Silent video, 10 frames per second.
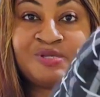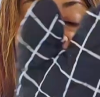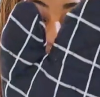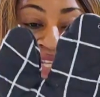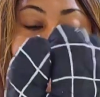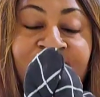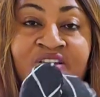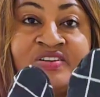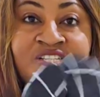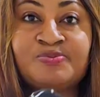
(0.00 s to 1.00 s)
and it's
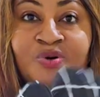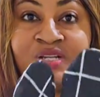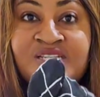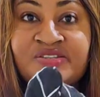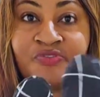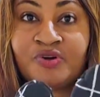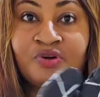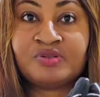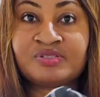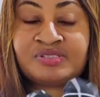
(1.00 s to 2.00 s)
very small, it's
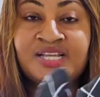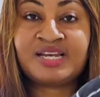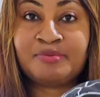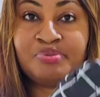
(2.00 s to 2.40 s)
for teddy